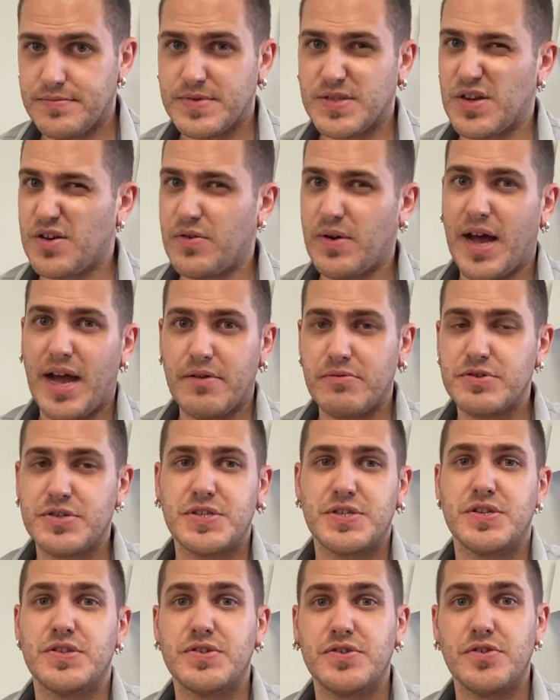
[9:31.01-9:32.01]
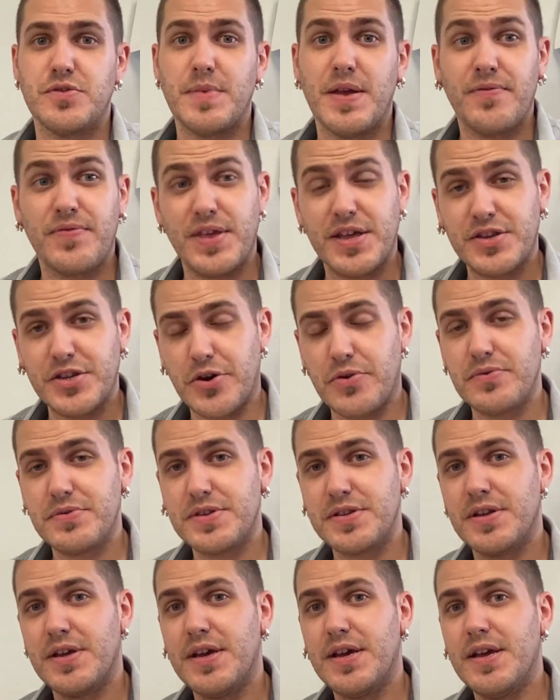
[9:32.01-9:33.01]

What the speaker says: So I would just assume if they don't